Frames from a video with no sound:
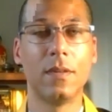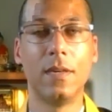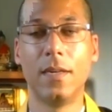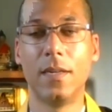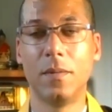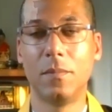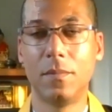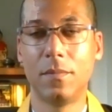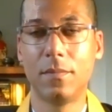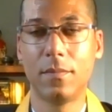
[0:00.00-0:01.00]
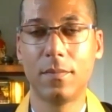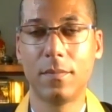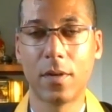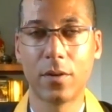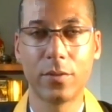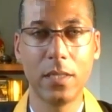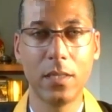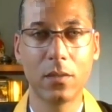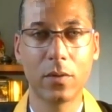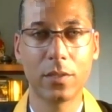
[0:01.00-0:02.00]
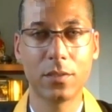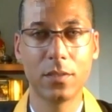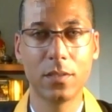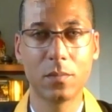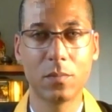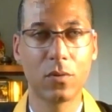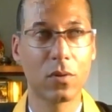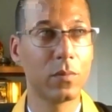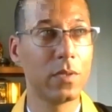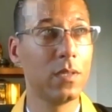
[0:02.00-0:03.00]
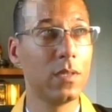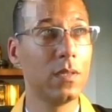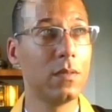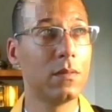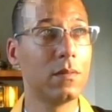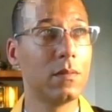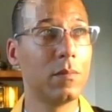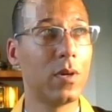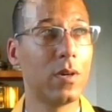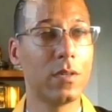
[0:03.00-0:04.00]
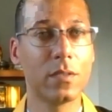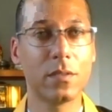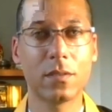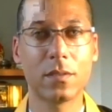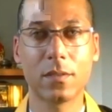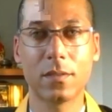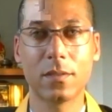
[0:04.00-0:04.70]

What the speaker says: Are there any questions before we pause?